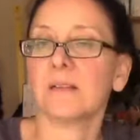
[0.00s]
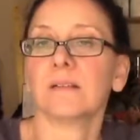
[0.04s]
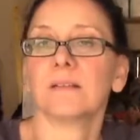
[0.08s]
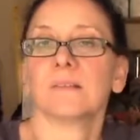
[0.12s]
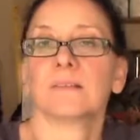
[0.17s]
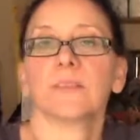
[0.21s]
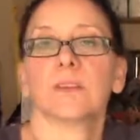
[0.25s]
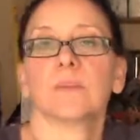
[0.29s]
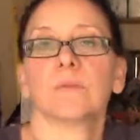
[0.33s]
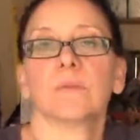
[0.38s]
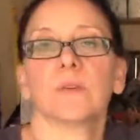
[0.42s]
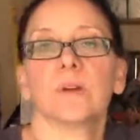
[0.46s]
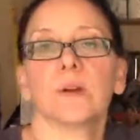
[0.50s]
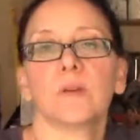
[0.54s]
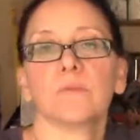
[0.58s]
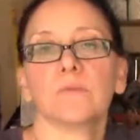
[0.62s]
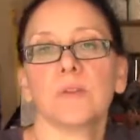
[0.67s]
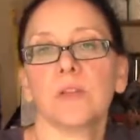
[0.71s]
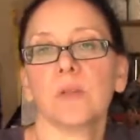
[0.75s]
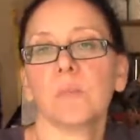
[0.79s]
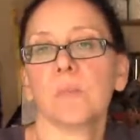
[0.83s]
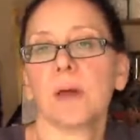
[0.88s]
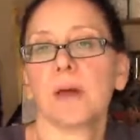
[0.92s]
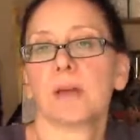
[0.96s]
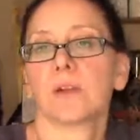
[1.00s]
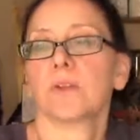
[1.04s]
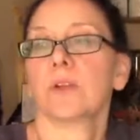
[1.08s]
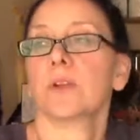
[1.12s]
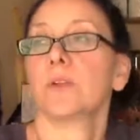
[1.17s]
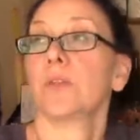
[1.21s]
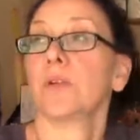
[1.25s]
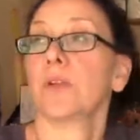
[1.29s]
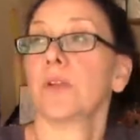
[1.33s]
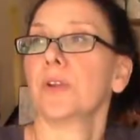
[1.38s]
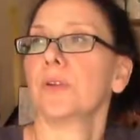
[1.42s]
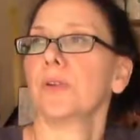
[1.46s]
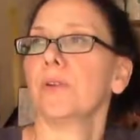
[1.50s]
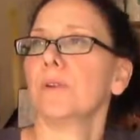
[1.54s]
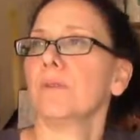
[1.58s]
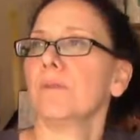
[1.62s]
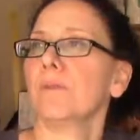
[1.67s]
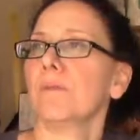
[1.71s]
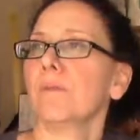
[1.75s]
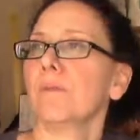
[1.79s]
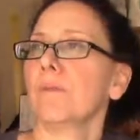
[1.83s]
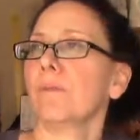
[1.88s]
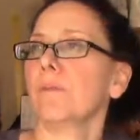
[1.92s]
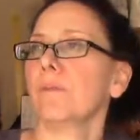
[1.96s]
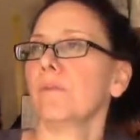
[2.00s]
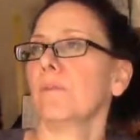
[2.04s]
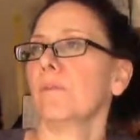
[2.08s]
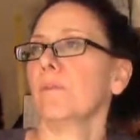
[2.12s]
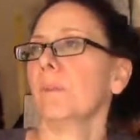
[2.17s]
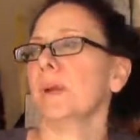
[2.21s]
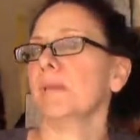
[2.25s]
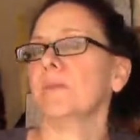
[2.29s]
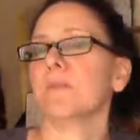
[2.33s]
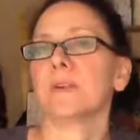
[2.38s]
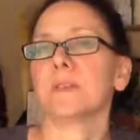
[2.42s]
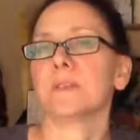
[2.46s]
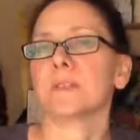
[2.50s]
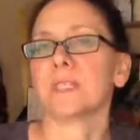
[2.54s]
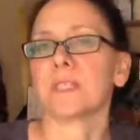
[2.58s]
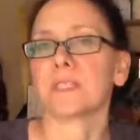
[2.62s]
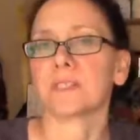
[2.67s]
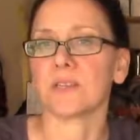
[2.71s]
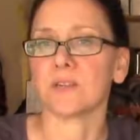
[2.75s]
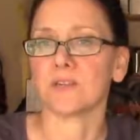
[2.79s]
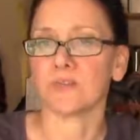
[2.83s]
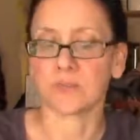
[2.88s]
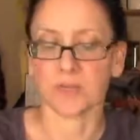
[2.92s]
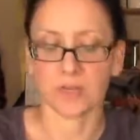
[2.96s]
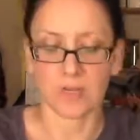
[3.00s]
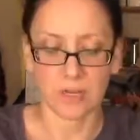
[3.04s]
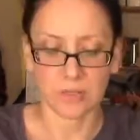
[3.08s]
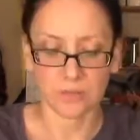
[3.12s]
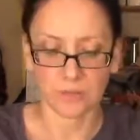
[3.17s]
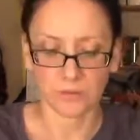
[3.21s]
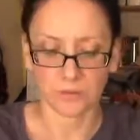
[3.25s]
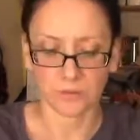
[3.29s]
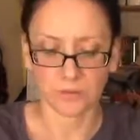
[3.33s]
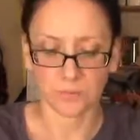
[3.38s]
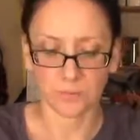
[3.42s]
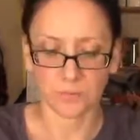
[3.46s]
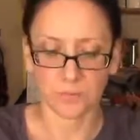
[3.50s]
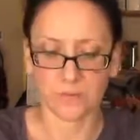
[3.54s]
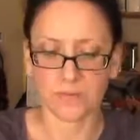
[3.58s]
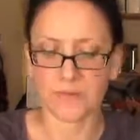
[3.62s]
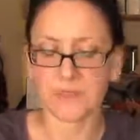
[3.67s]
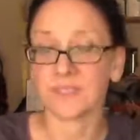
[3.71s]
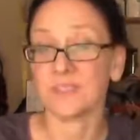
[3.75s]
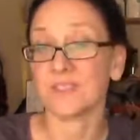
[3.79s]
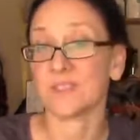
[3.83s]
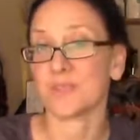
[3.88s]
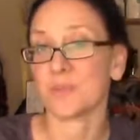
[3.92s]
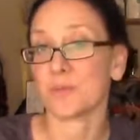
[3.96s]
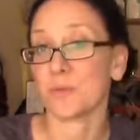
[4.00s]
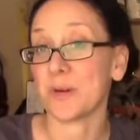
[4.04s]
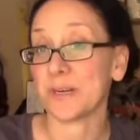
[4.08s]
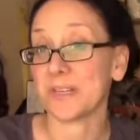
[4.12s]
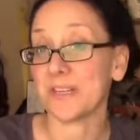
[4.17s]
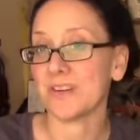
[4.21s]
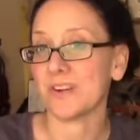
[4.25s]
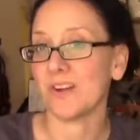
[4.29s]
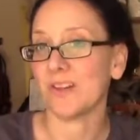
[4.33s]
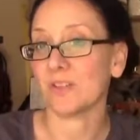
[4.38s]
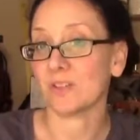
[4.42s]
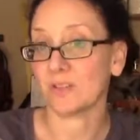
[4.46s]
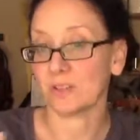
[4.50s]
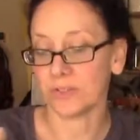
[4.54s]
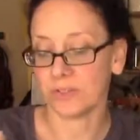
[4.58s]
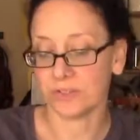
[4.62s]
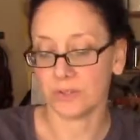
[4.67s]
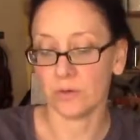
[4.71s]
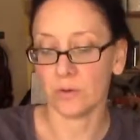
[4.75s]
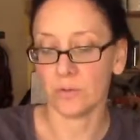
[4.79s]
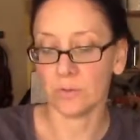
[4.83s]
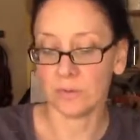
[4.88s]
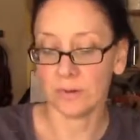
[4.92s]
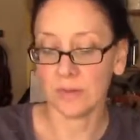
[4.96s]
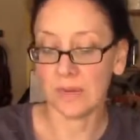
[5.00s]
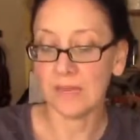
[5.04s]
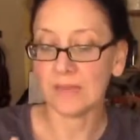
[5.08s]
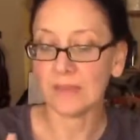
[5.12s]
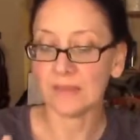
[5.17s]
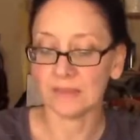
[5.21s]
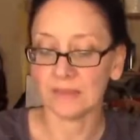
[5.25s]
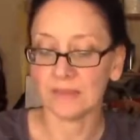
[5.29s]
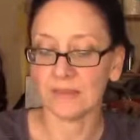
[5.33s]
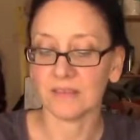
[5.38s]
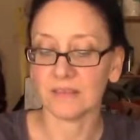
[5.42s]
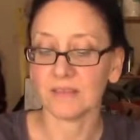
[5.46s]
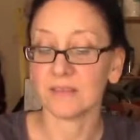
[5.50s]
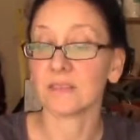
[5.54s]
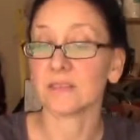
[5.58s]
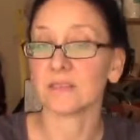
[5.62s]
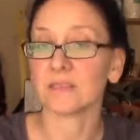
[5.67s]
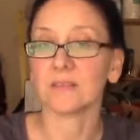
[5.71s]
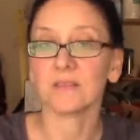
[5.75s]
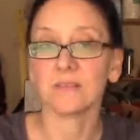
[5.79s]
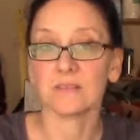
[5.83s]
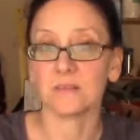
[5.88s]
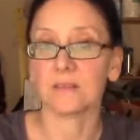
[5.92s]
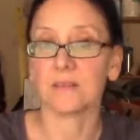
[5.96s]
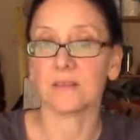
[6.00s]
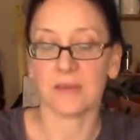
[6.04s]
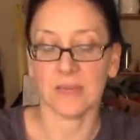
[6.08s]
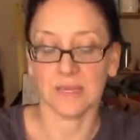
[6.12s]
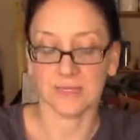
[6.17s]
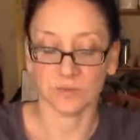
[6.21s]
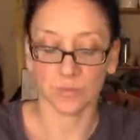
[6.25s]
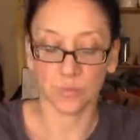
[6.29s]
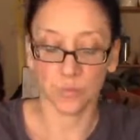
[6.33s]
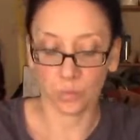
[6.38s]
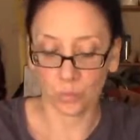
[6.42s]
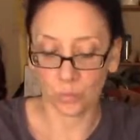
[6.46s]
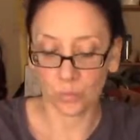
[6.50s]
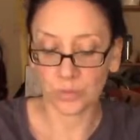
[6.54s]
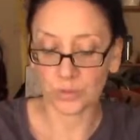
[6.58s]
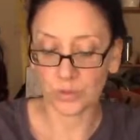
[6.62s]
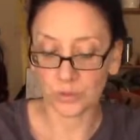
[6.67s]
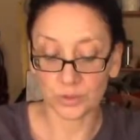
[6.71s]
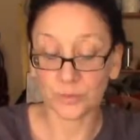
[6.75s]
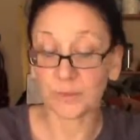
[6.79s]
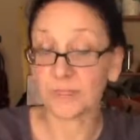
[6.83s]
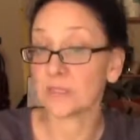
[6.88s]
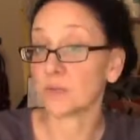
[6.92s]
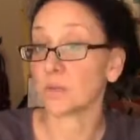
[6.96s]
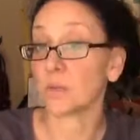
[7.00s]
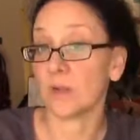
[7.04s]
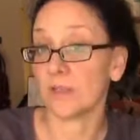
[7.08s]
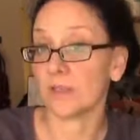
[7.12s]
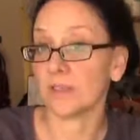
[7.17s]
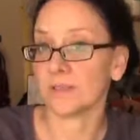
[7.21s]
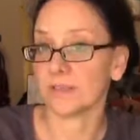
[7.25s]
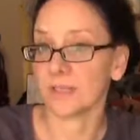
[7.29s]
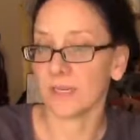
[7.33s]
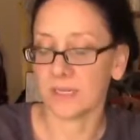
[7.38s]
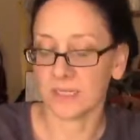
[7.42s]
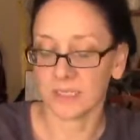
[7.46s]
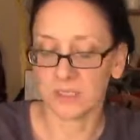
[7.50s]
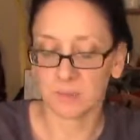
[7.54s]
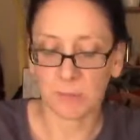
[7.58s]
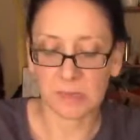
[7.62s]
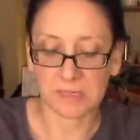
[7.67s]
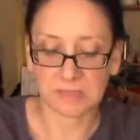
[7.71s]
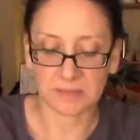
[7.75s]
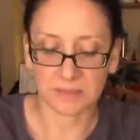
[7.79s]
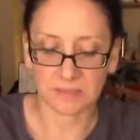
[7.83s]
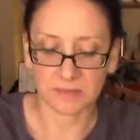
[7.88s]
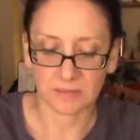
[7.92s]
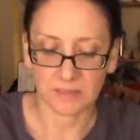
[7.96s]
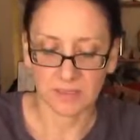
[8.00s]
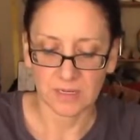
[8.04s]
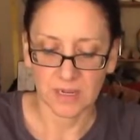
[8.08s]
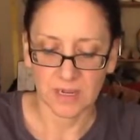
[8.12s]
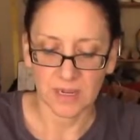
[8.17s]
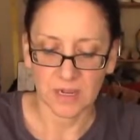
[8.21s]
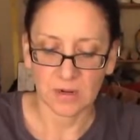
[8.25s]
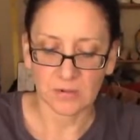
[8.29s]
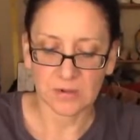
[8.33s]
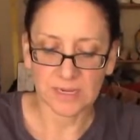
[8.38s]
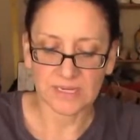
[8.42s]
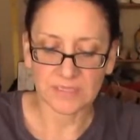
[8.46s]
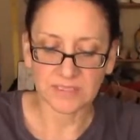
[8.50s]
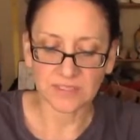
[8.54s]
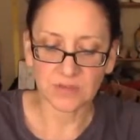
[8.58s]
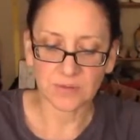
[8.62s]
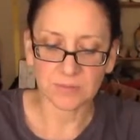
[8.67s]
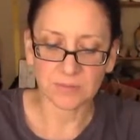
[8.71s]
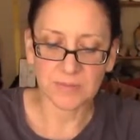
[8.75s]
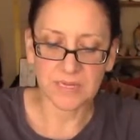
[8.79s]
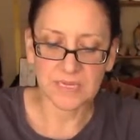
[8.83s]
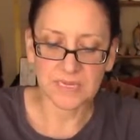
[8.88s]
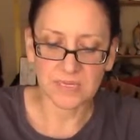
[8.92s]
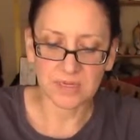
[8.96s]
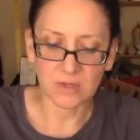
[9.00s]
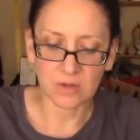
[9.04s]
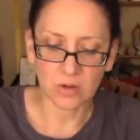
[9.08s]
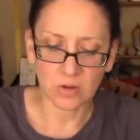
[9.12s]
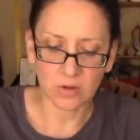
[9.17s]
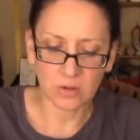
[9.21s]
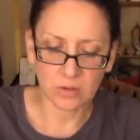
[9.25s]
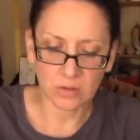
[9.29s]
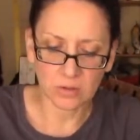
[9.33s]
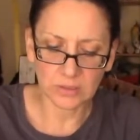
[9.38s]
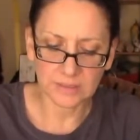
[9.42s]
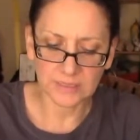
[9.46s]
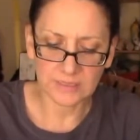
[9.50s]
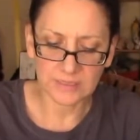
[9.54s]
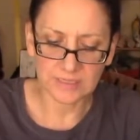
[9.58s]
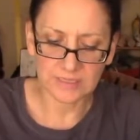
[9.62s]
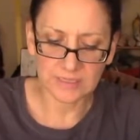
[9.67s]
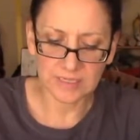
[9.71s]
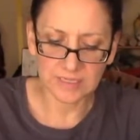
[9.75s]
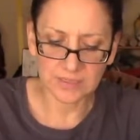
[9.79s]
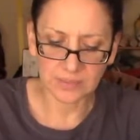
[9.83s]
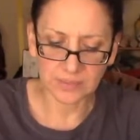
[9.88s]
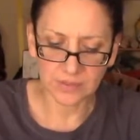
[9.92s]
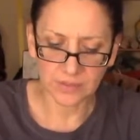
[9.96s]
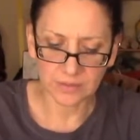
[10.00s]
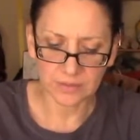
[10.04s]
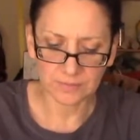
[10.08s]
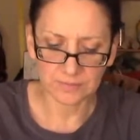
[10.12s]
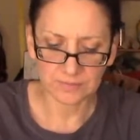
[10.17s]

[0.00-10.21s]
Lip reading: So a real pottery wheel might run $600, where this is $20. So this is doing as well as I expected. Okay, so I'm making a hole in the center.